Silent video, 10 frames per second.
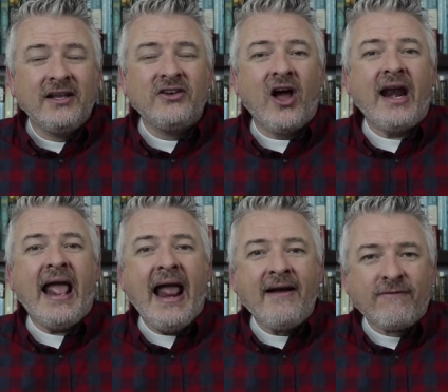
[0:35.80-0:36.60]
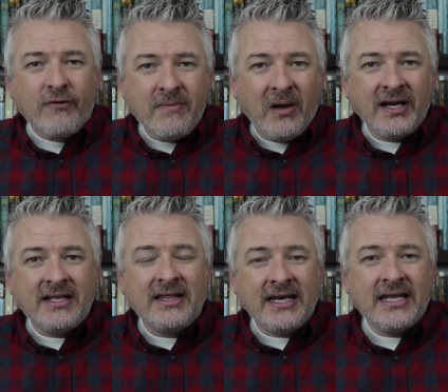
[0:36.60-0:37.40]
Not everybody
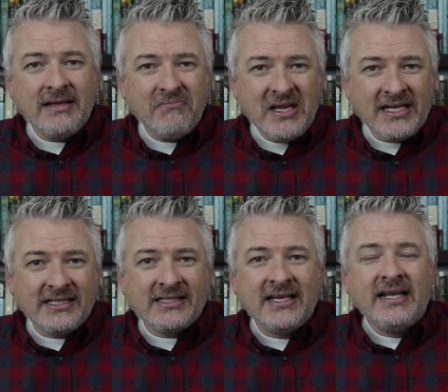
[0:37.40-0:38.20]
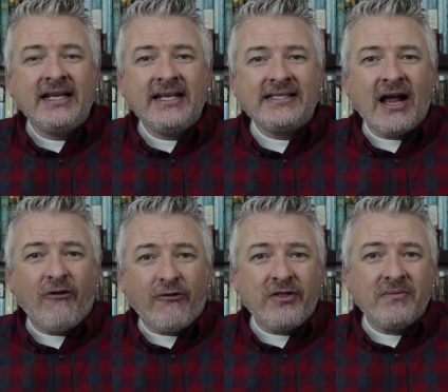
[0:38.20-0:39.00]
that he meets is
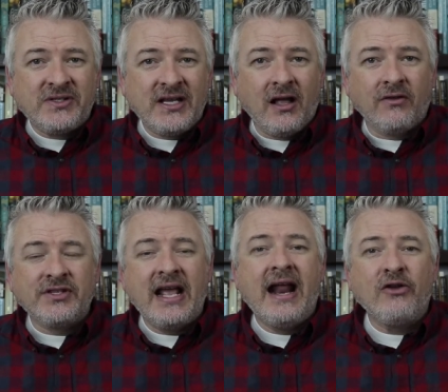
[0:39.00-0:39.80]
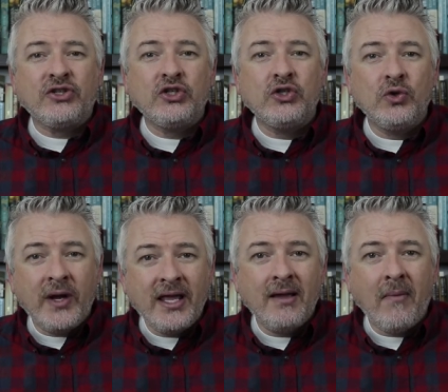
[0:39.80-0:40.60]
out for themselves and out to do
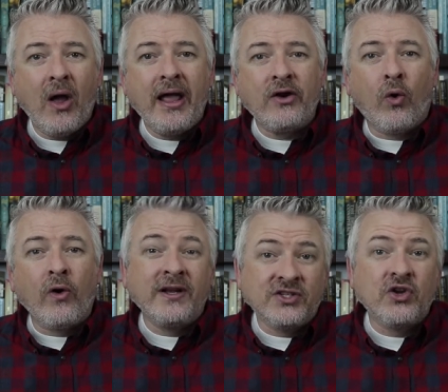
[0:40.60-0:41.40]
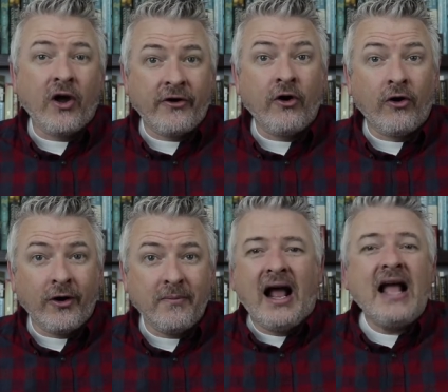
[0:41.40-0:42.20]
him and or his daughter
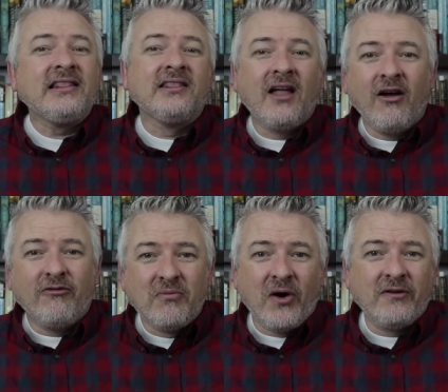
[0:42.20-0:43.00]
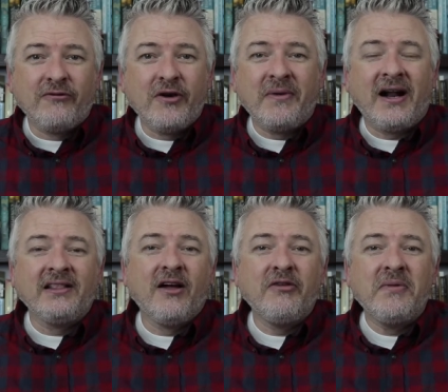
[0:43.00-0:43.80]
harm. I love Martin Freeman. I
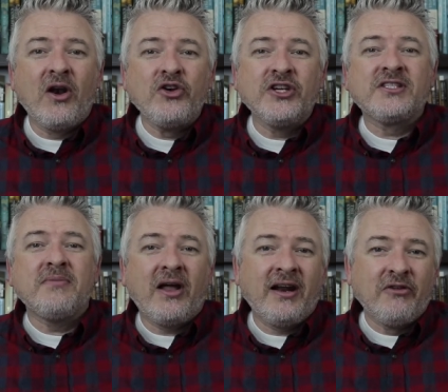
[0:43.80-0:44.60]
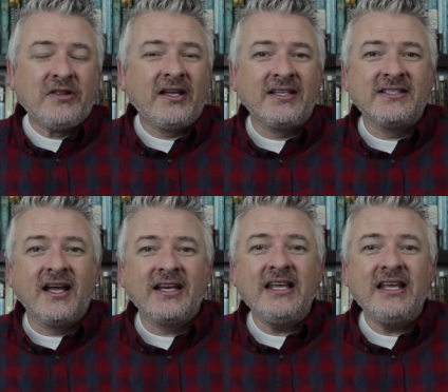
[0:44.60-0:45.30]
love him in just about everything he's done.